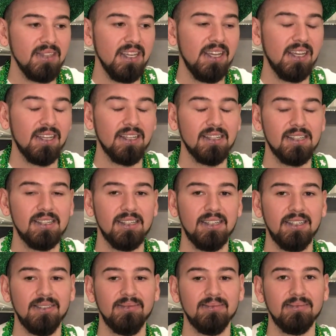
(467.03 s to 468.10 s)
And
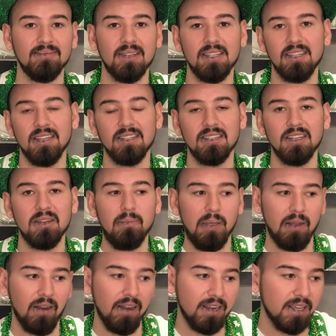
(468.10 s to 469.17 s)
it's gonna be
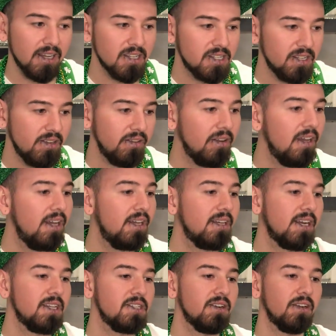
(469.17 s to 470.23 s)
great, guys. You
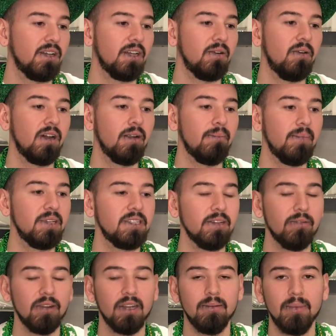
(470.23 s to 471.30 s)
guys aren't gonna want to miss
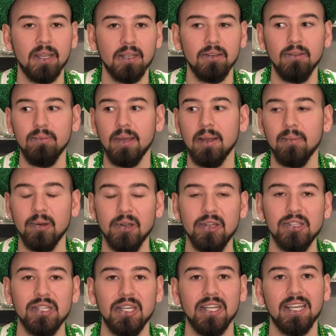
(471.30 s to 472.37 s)
it. We're gonna make new
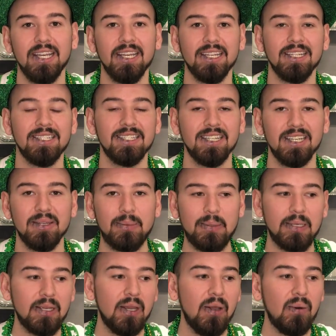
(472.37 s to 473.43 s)
memories, and it's gonna
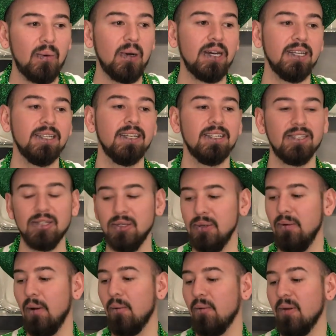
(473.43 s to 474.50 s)
be one
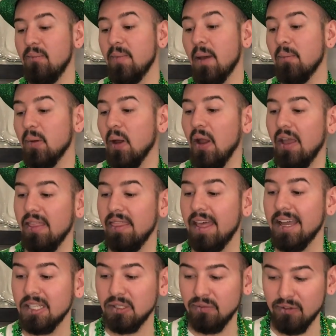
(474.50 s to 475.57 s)
to remember.
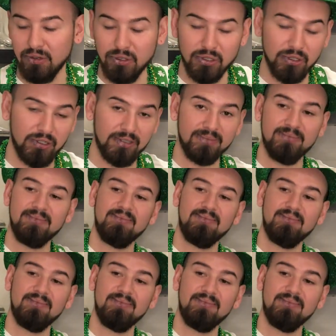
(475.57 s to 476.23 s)
That's for sure.